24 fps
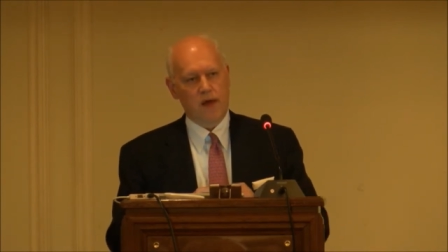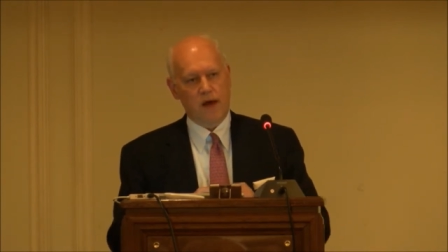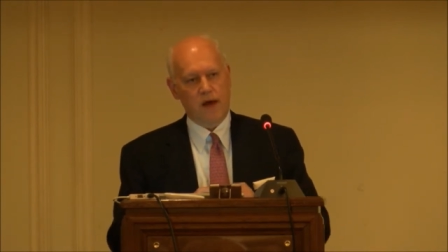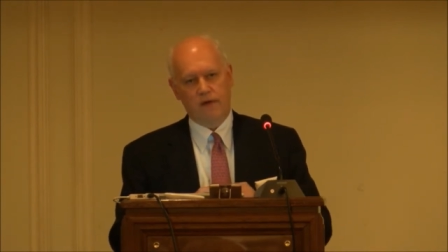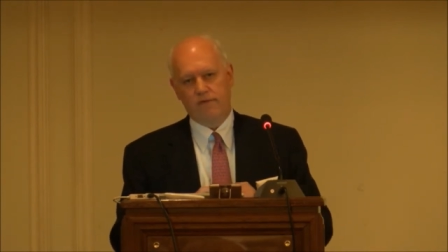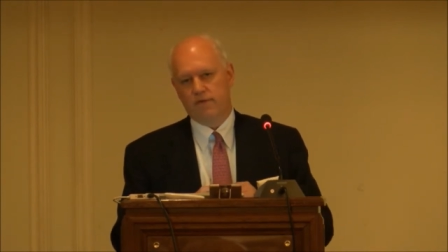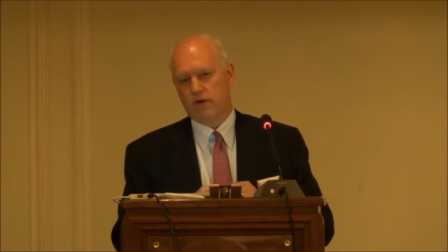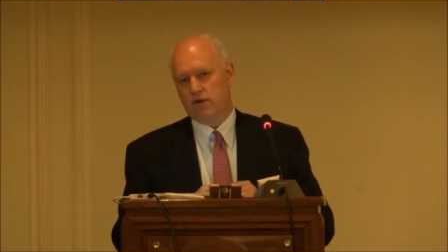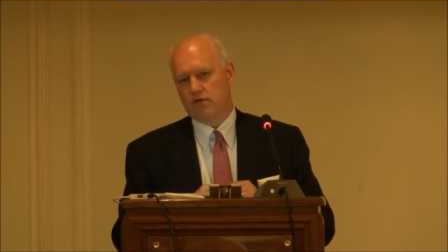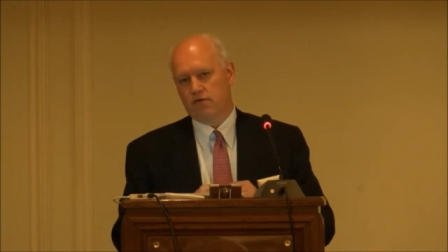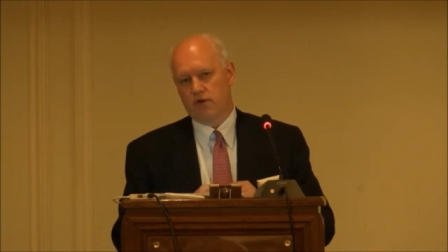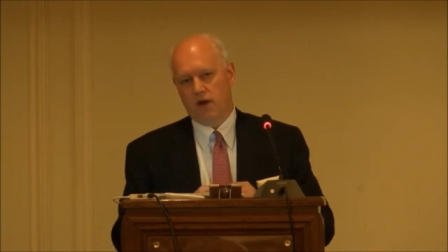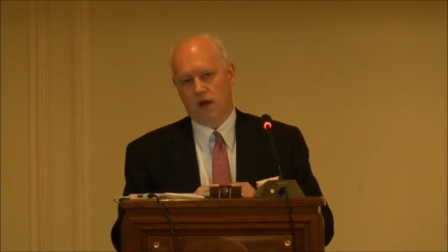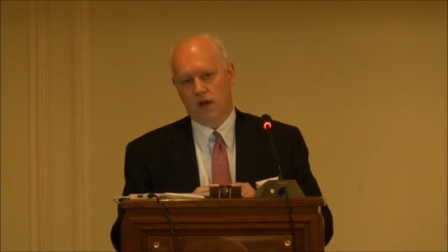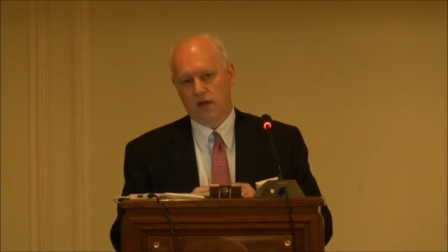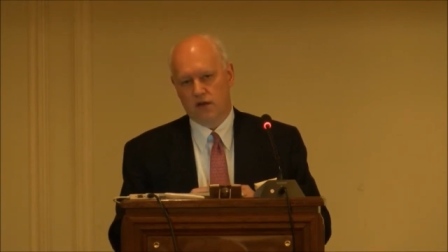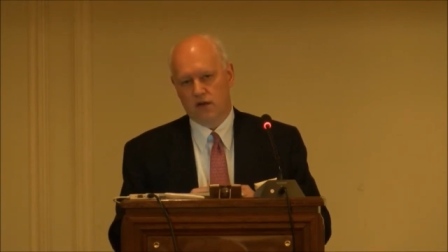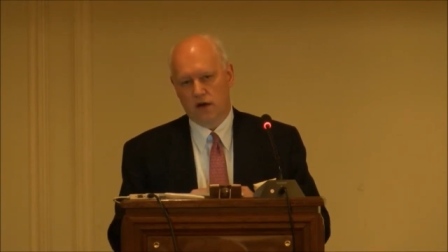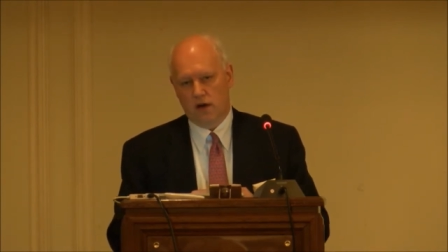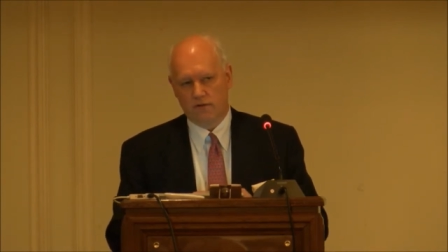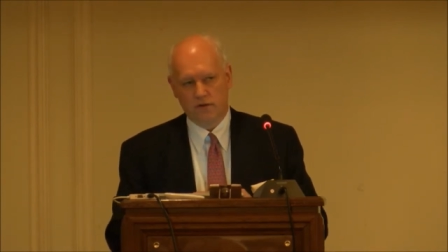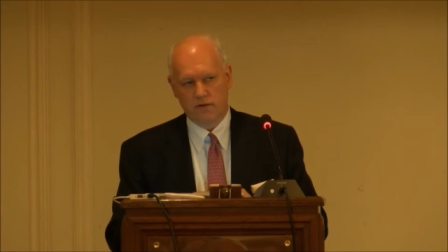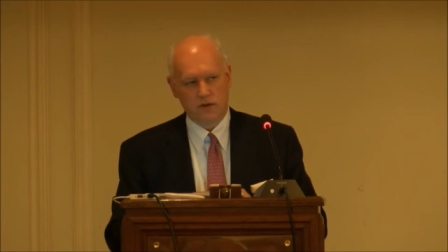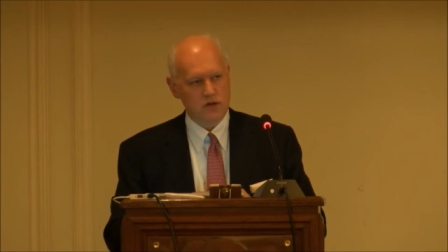have a
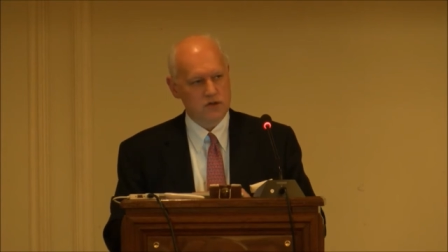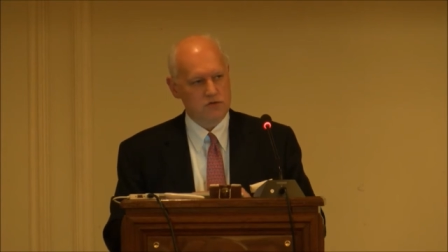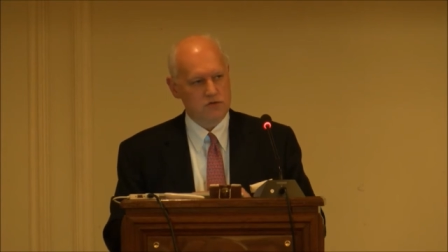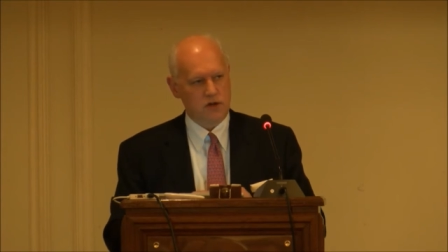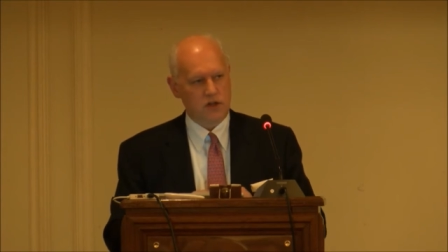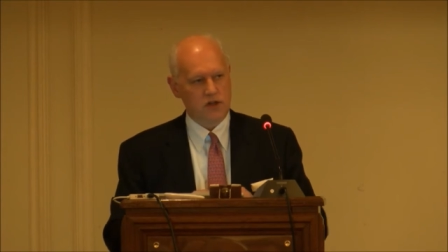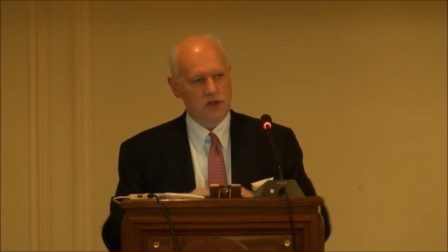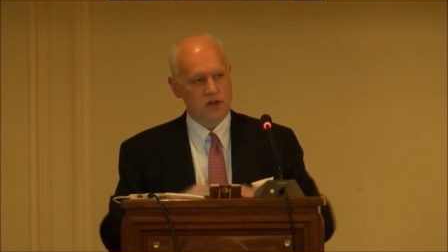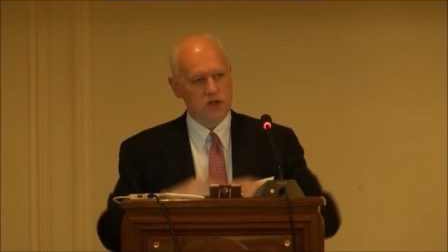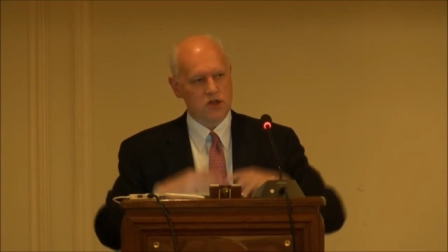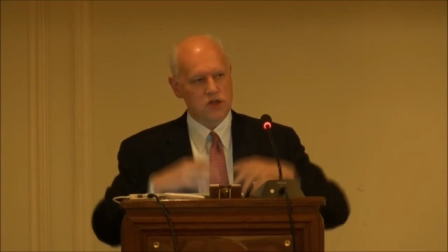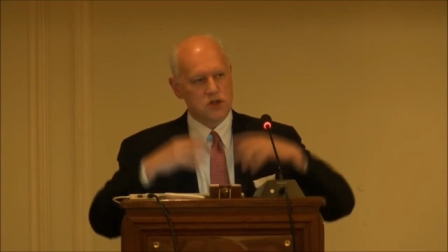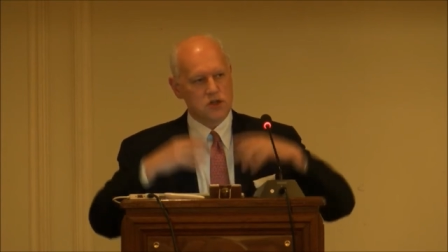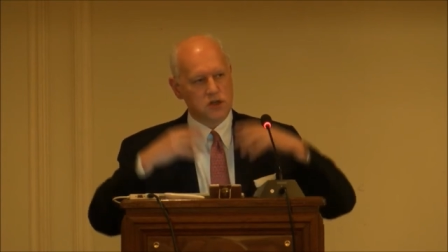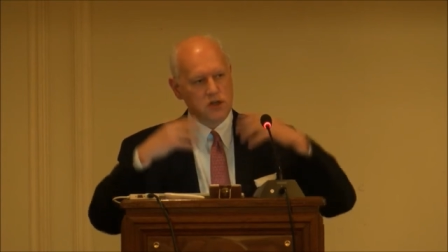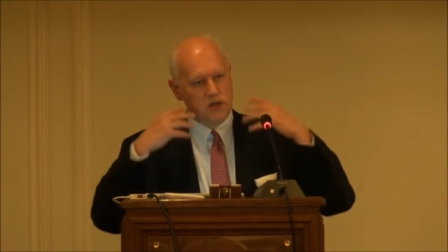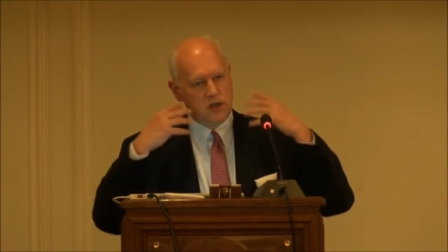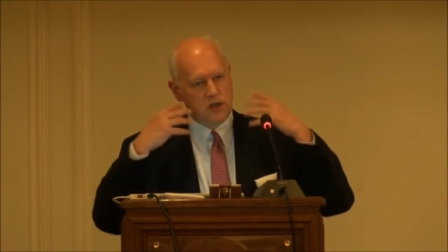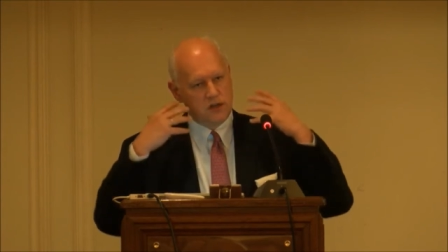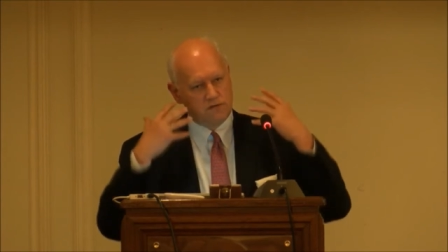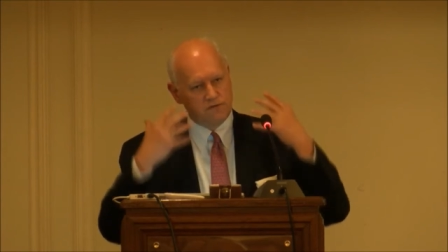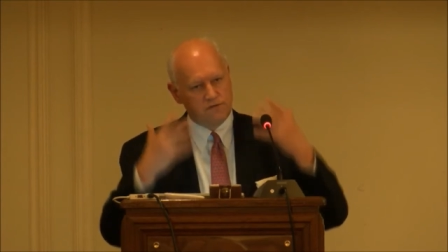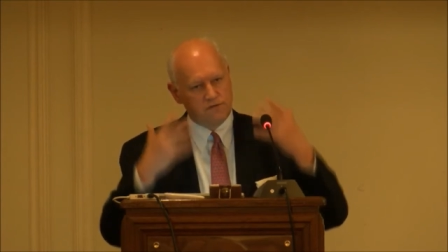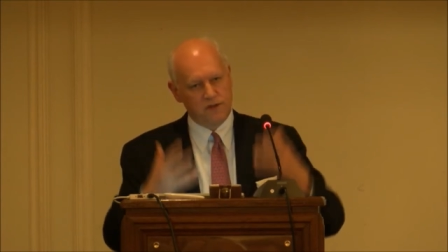great governance tradition.
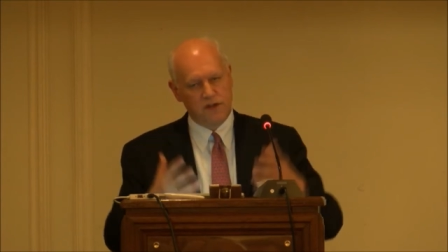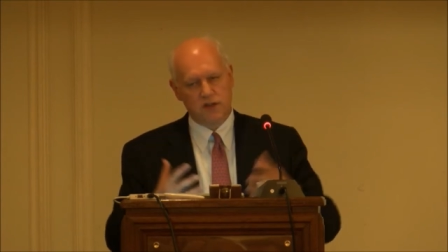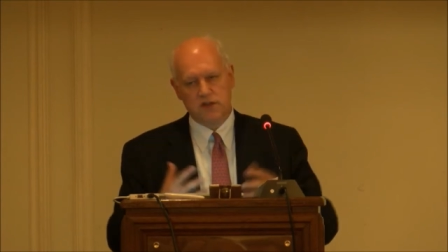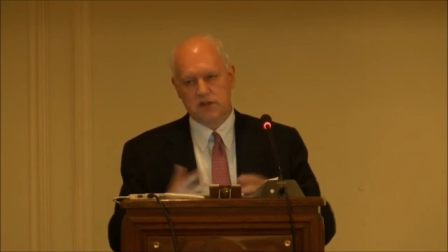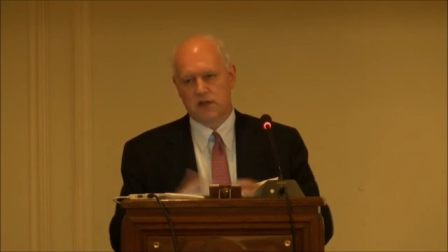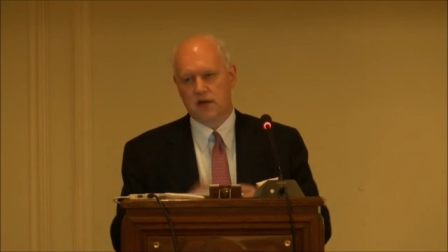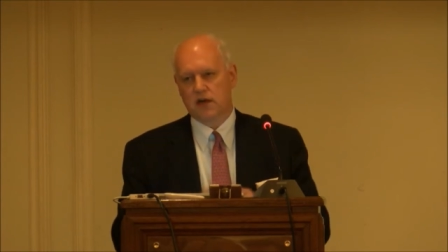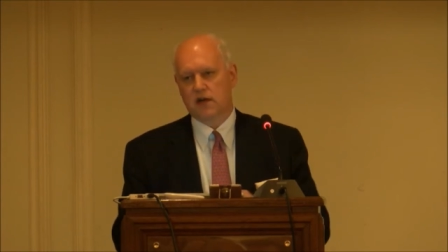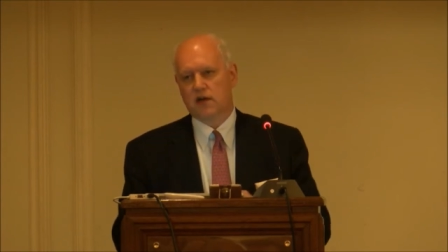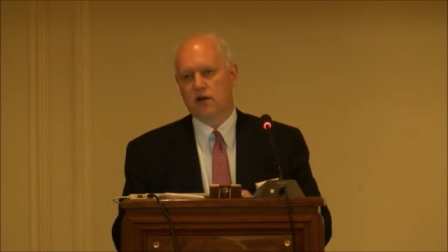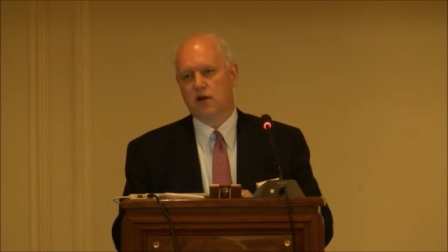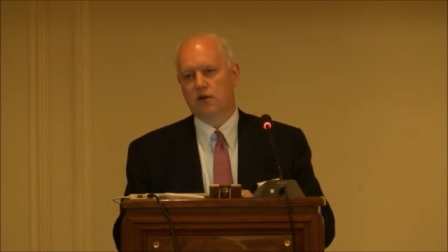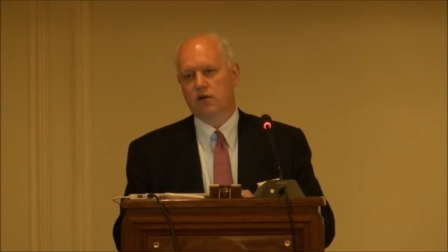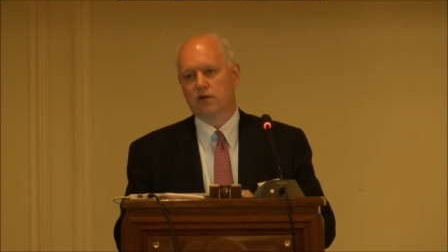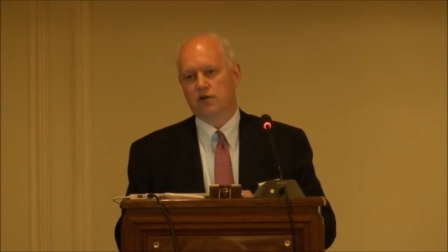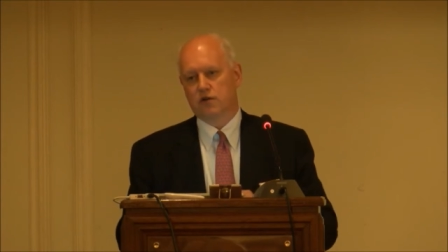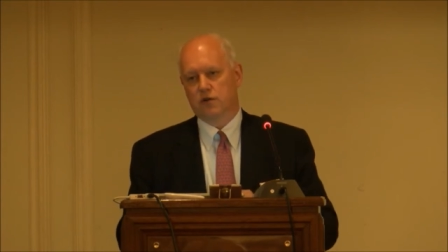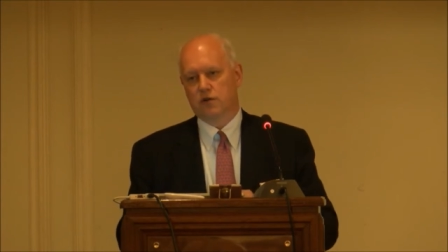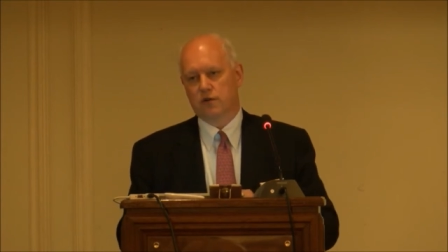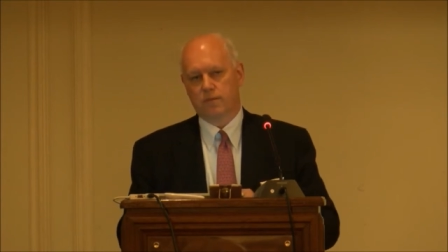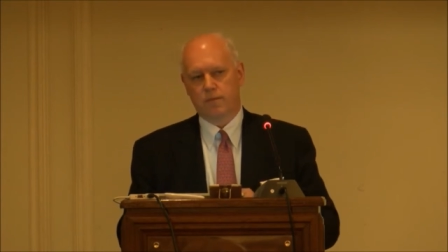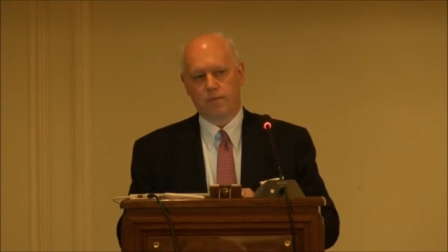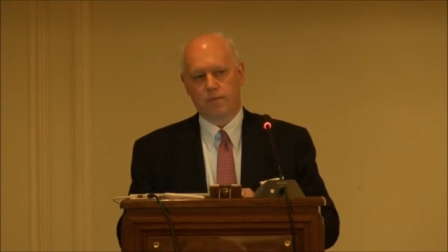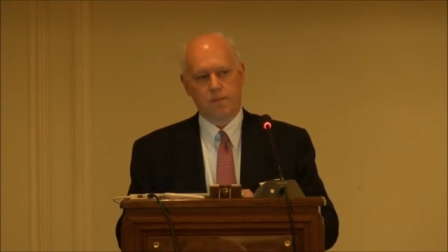It fits their
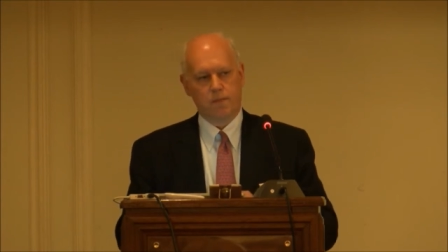culture.